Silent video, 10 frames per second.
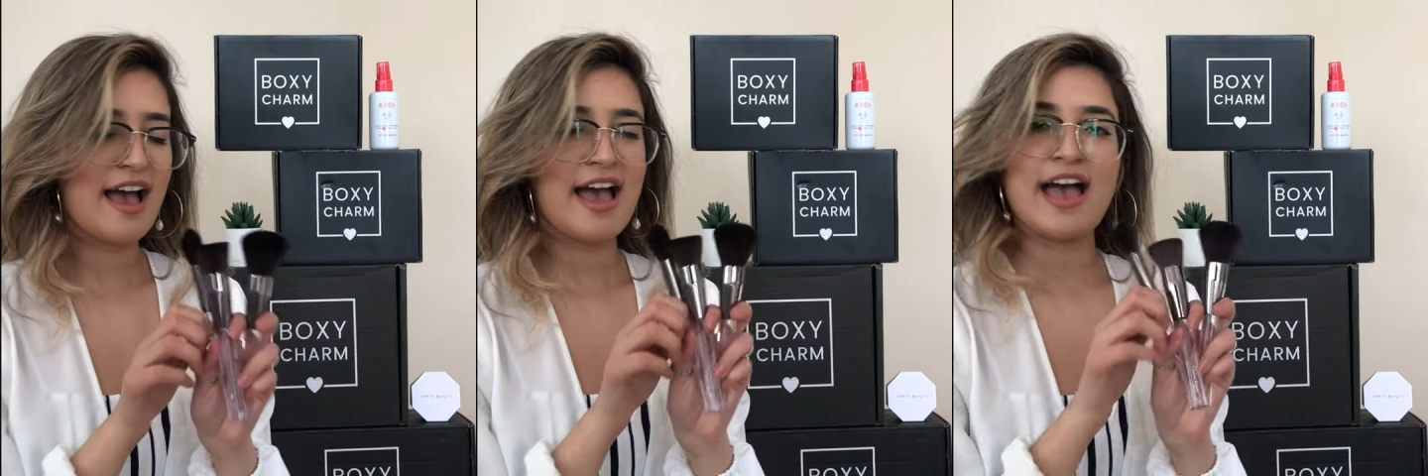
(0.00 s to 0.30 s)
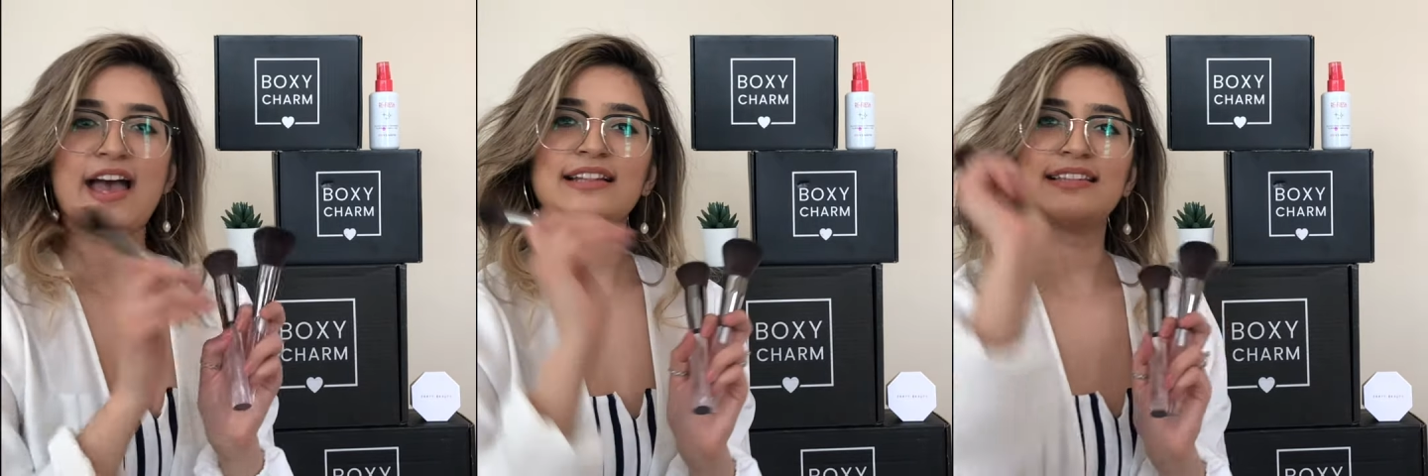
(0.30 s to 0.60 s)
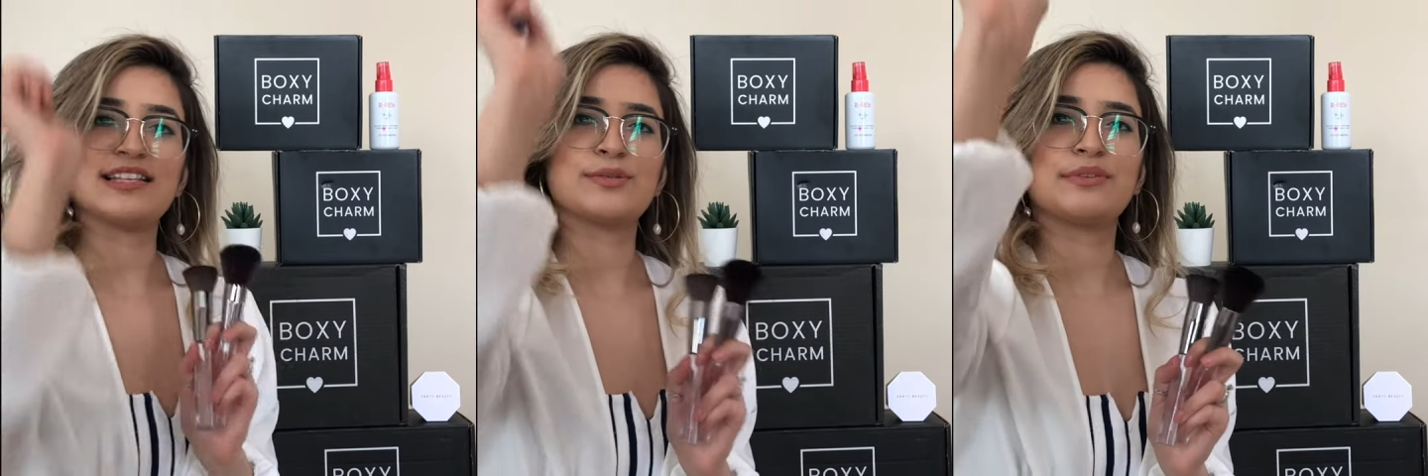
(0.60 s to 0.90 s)
And
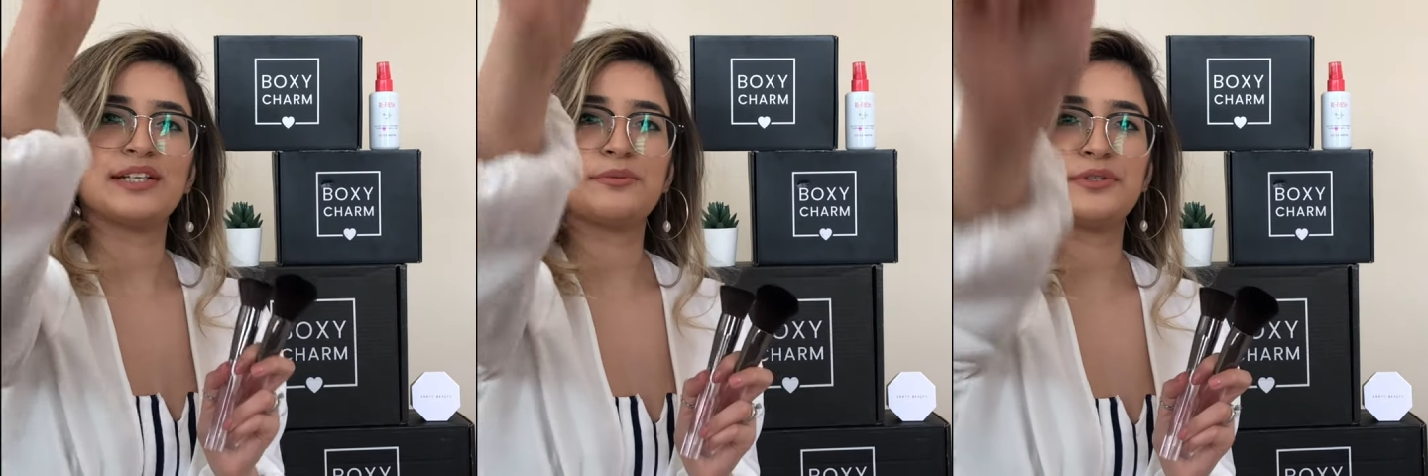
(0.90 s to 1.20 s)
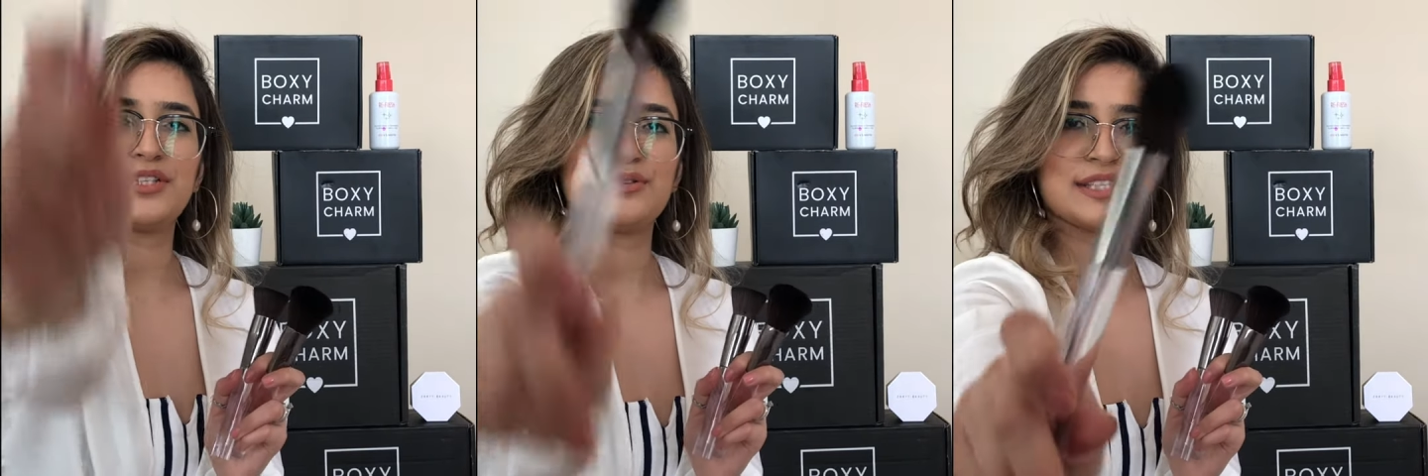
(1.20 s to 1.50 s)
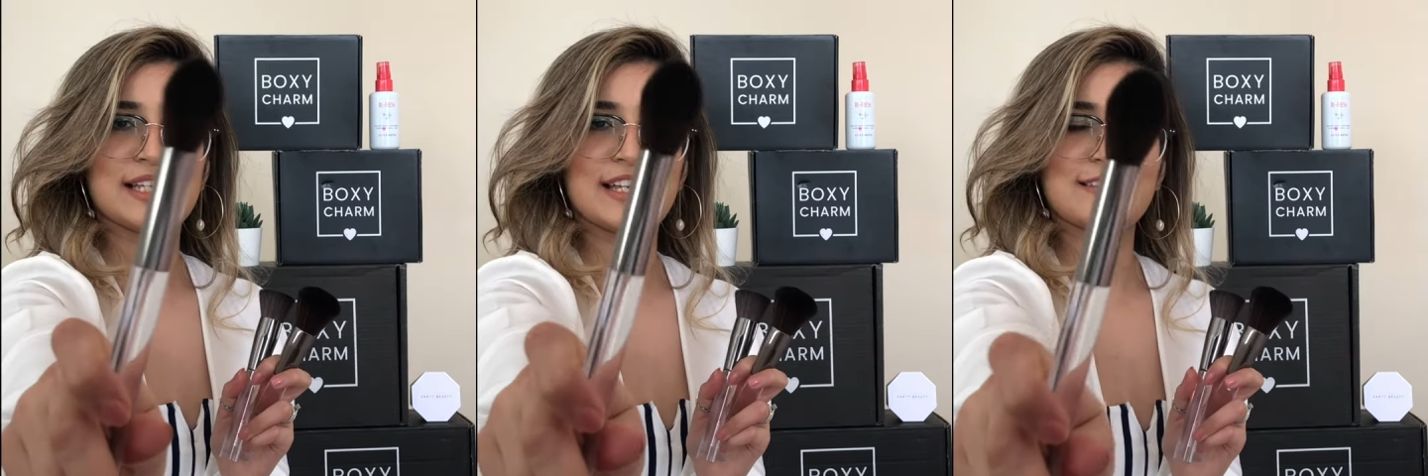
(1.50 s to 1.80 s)
this one, I will
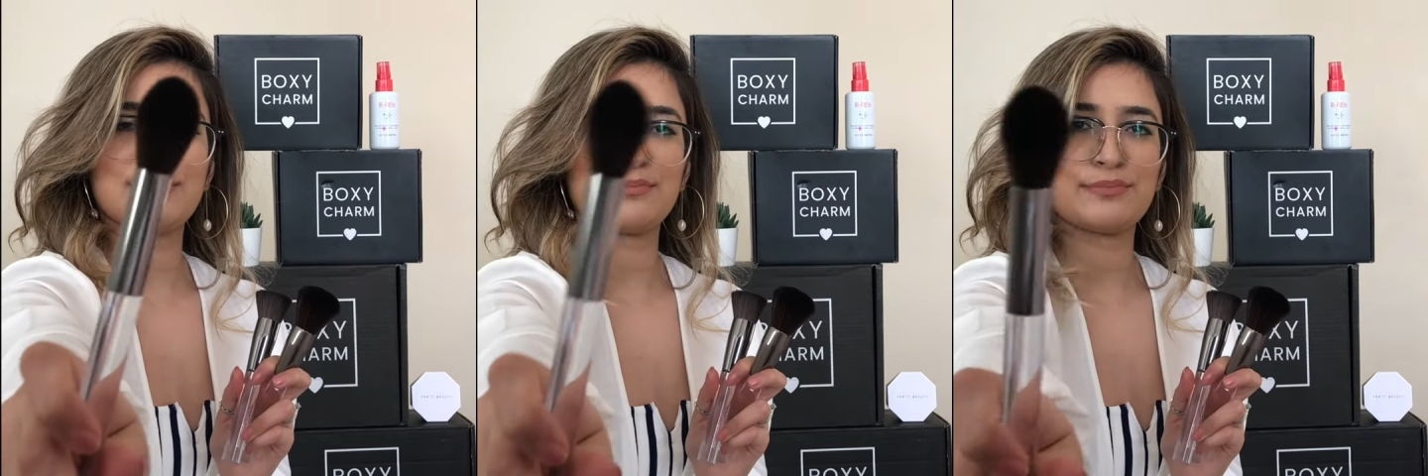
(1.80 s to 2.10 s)
use it